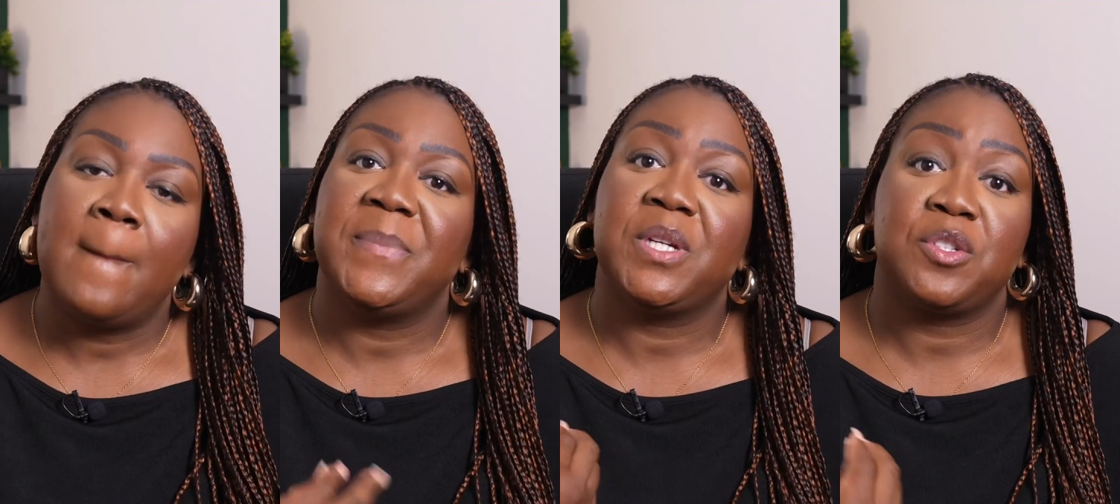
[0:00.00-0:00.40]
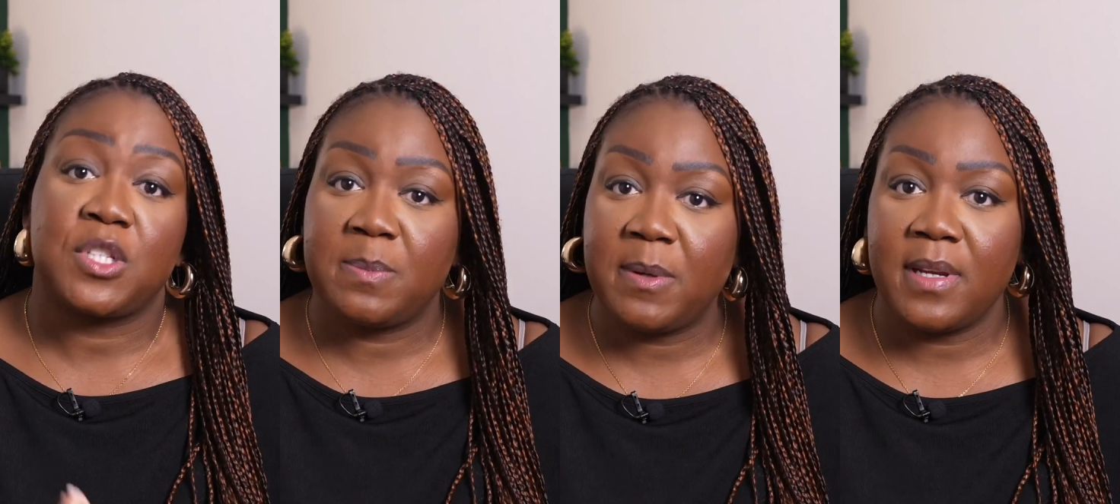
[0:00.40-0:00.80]
because your
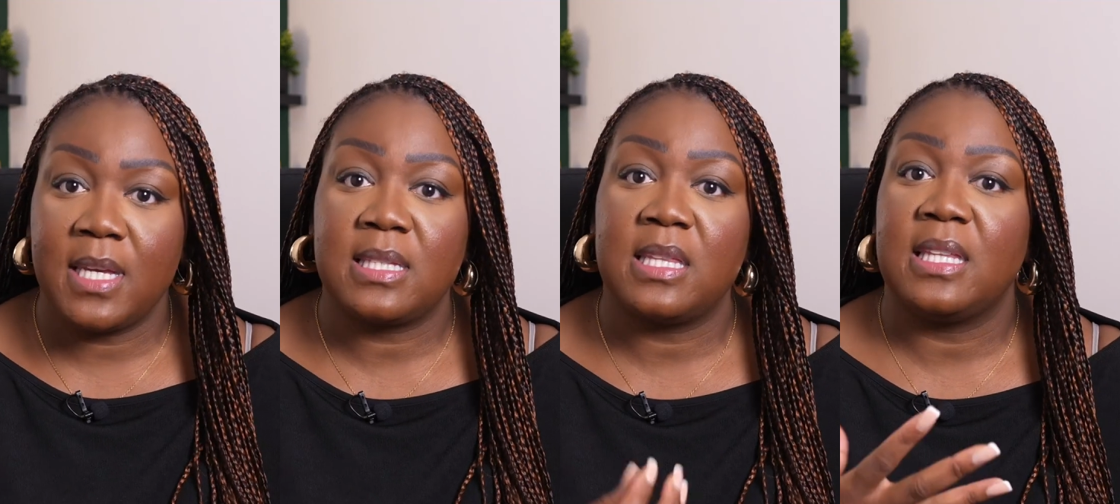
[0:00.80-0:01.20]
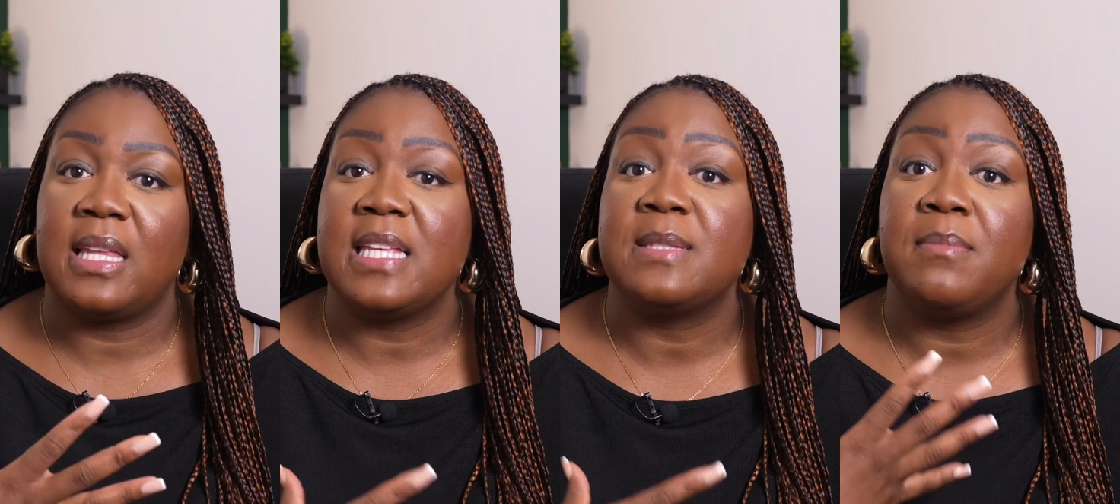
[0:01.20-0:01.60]
spirit is the thing
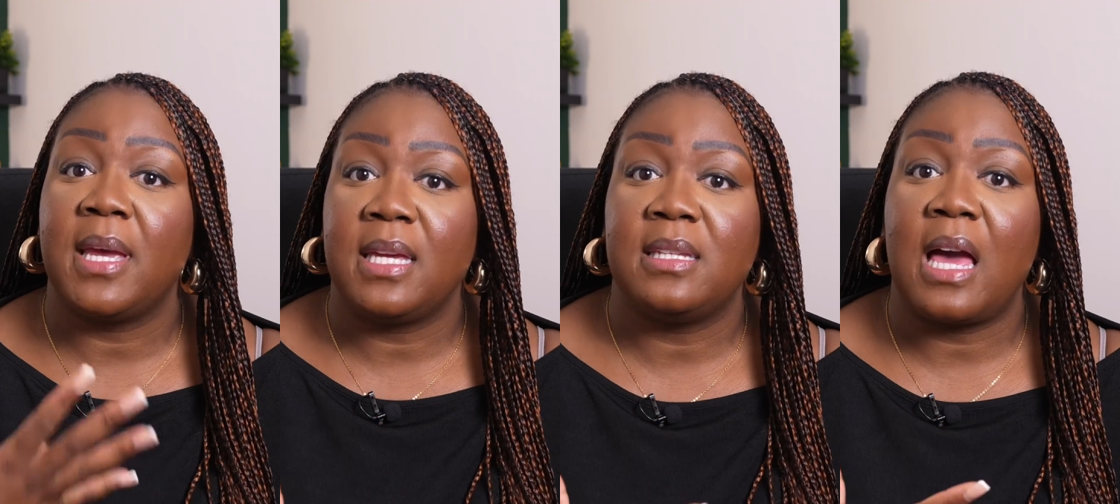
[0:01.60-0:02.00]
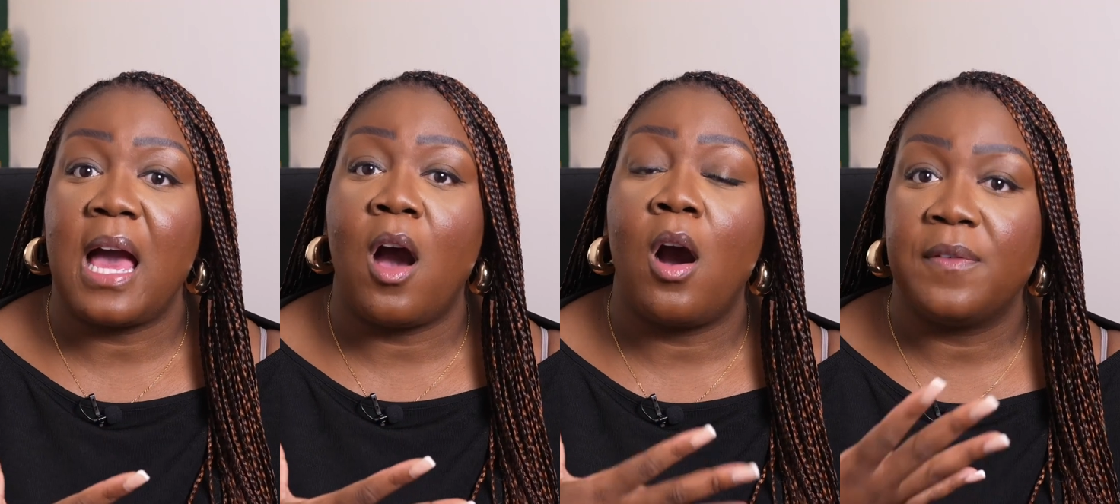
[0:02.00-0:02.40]
that is made
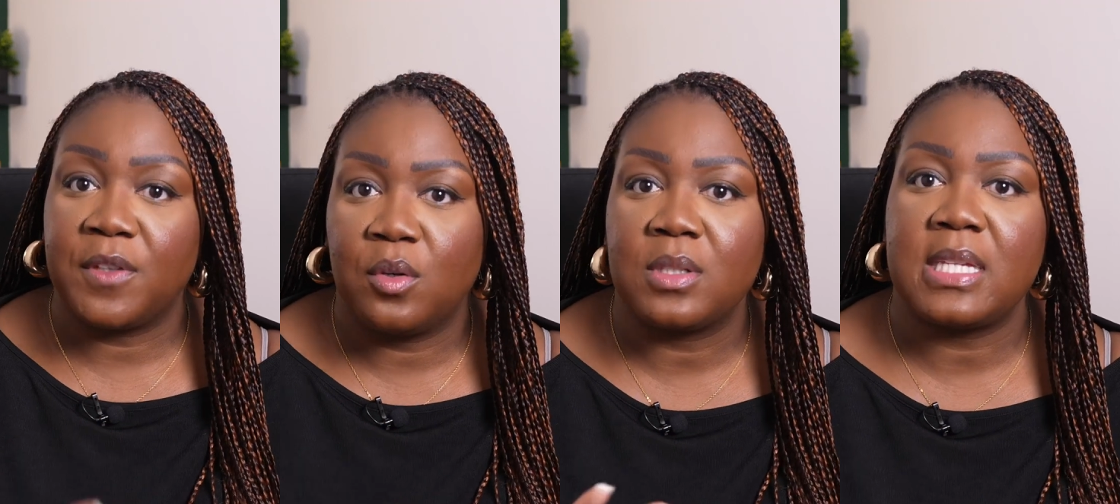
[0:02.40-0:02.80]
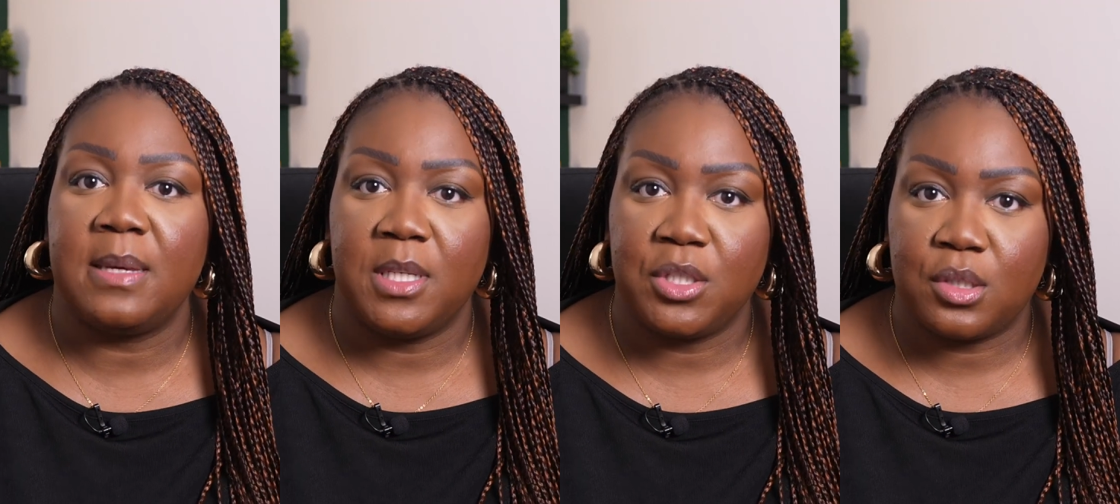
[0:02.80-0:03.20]
after God's
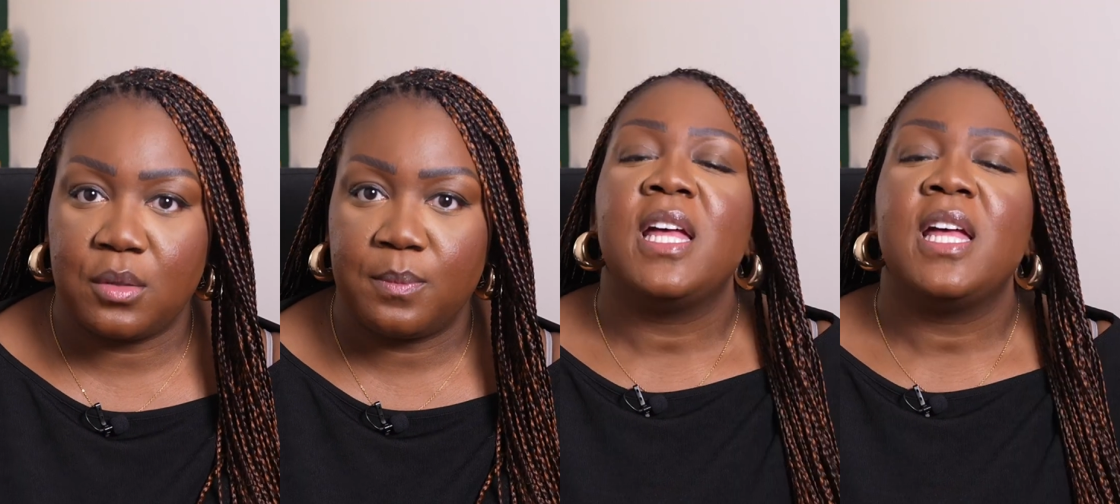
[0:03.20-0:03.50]
image.